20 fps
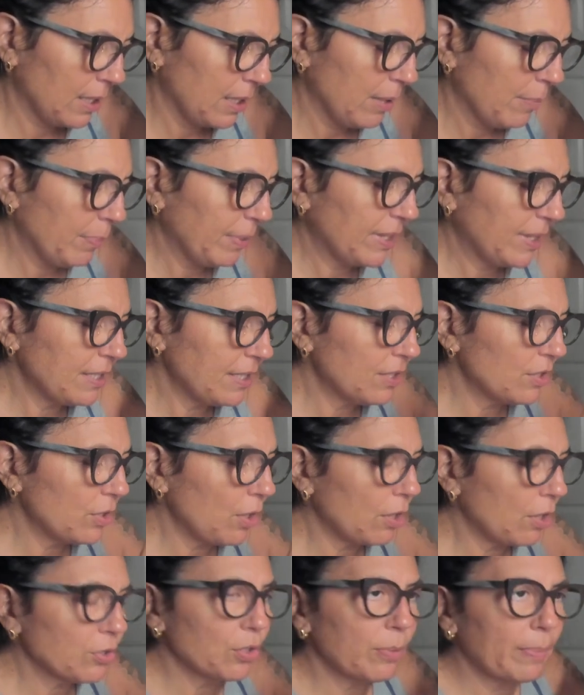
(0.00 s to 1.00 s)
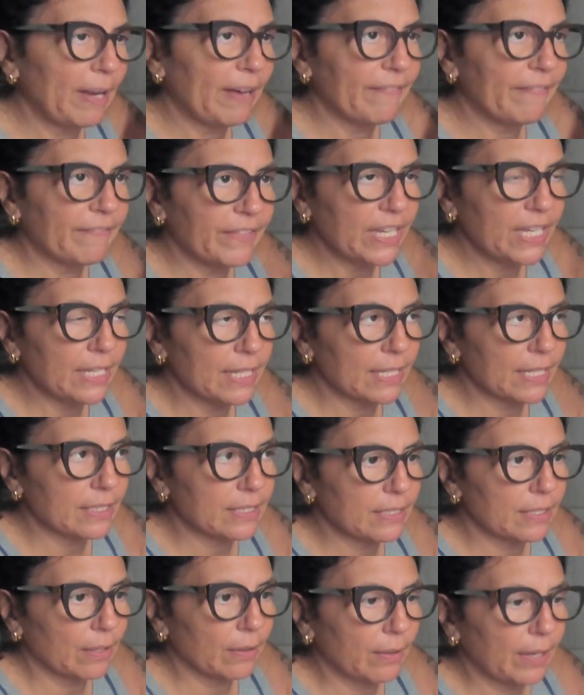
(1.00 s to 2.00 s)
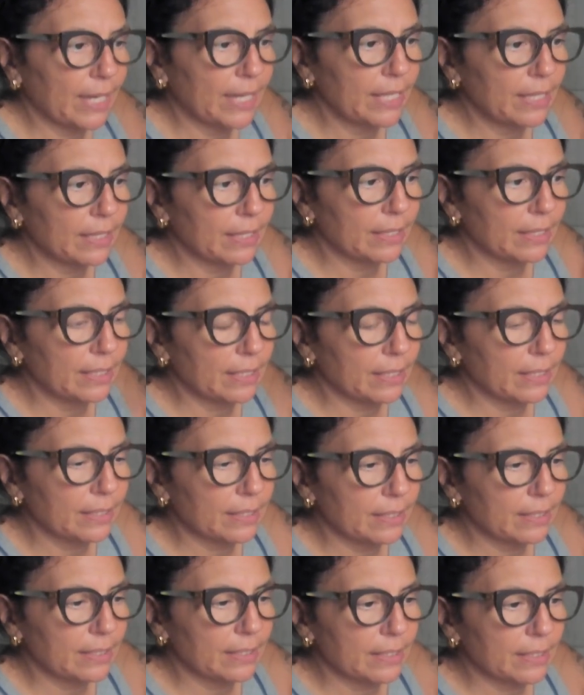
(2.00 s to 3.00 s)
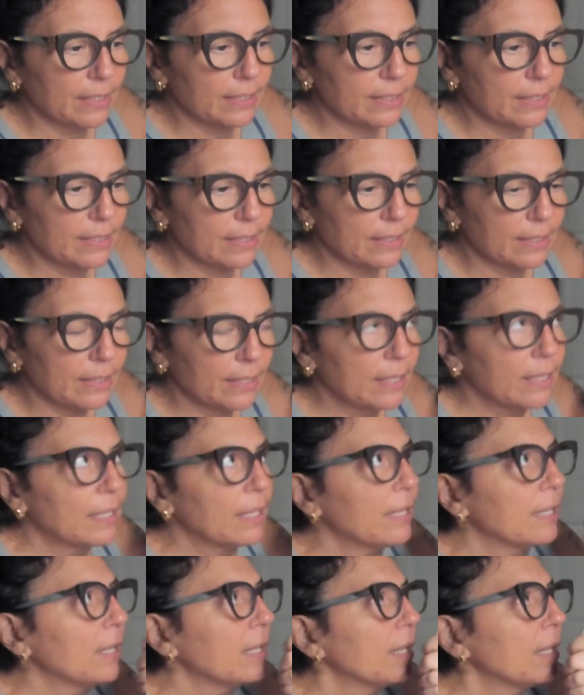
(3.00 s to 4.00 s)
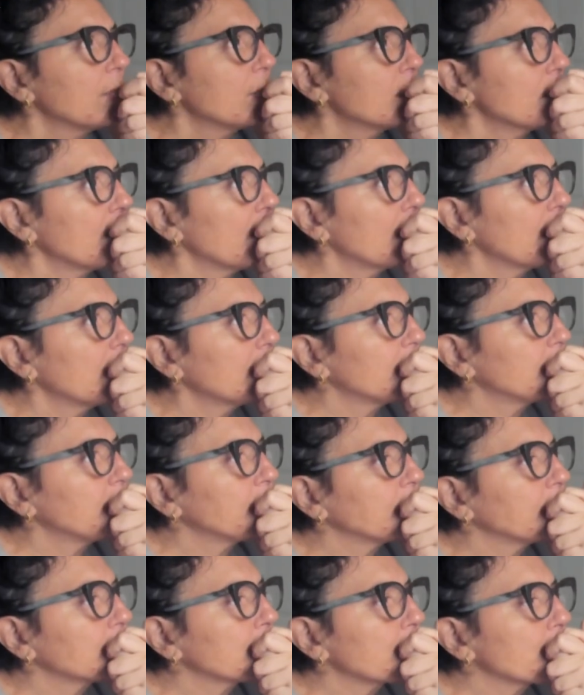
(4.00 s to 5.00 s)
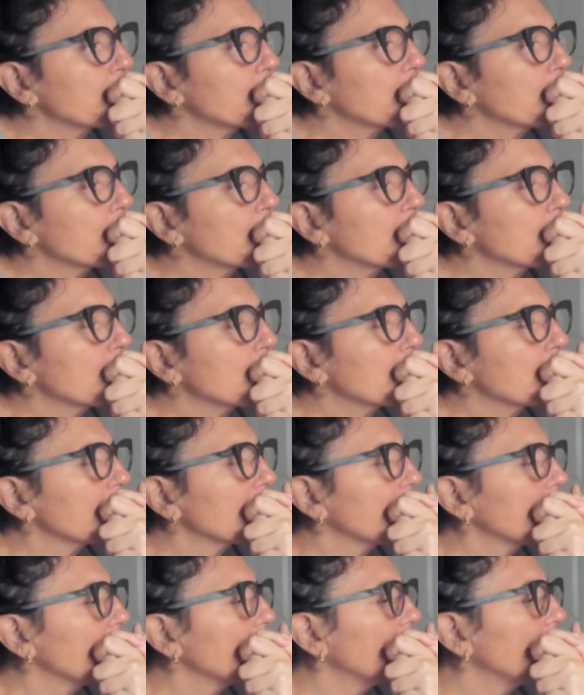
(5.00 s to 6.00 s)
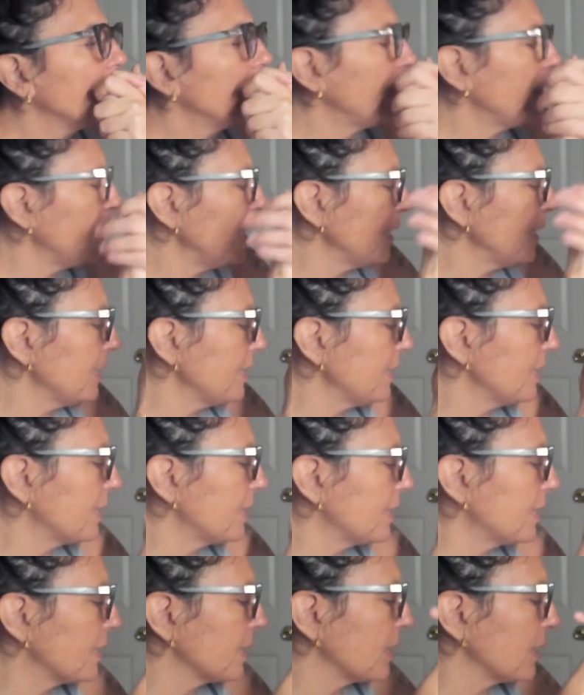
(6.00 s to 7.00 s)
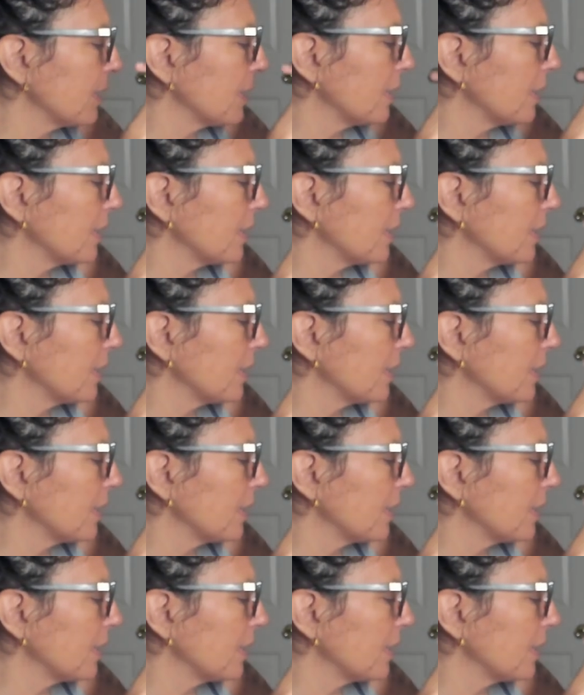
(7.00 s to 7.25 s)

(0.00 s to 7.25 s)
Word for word: But this is also about Venus, all right? The, the, so Venus,